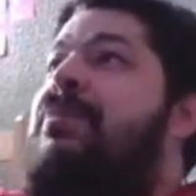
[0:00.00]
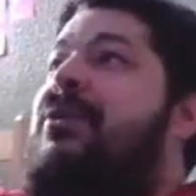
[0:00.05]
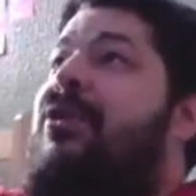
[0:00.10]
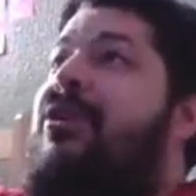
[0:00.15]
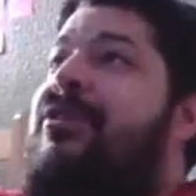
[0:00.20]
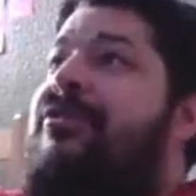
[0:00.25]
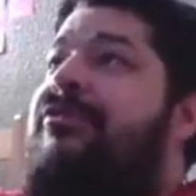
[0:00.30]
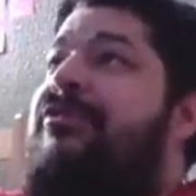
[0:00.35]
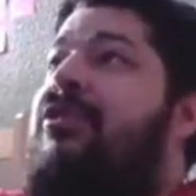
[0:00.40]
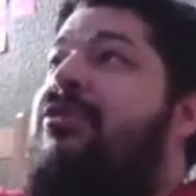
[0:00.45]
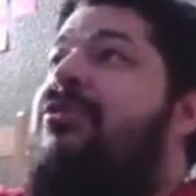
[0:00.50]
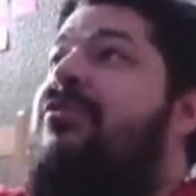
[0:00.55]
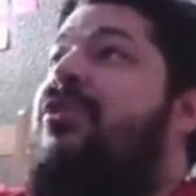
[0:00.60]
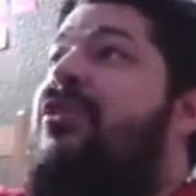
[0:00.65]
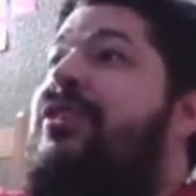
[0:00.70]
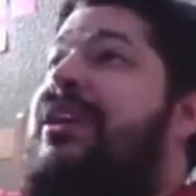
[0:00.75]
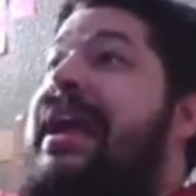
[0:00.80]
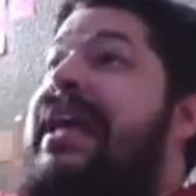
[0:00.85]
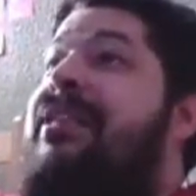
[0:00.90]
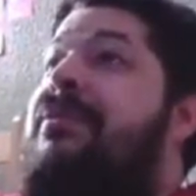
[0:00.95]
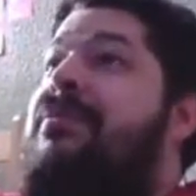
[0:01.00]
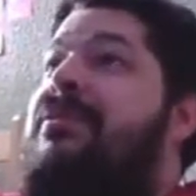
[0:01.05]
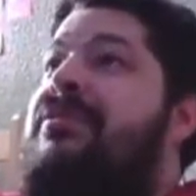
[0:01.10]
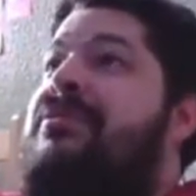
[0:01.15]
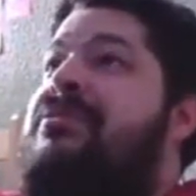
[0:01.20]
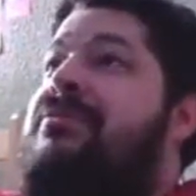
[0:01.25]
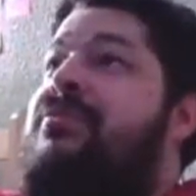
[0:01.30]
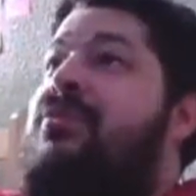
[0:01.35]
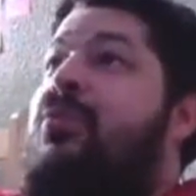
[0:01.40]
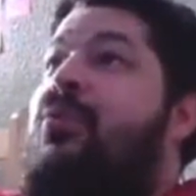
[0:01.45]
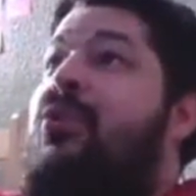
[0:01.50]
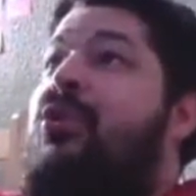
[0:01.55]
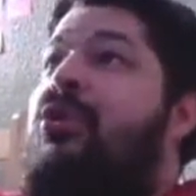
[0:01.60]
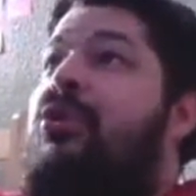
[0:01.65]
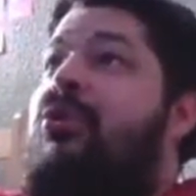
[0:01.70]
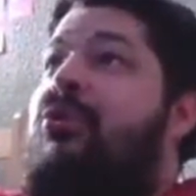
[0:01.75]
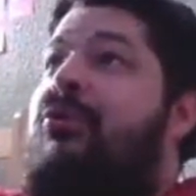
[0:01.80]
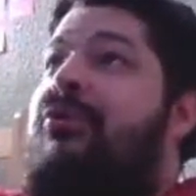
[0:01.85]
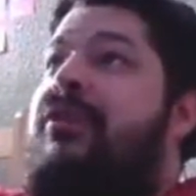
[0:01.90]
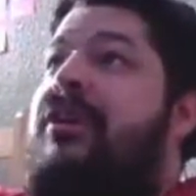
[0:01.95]
But also you've got the elements of the
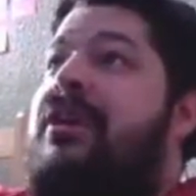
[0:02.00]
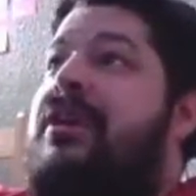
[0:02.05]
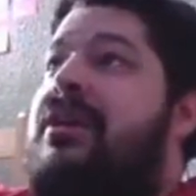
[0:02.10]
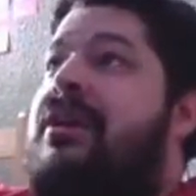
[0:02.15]
world,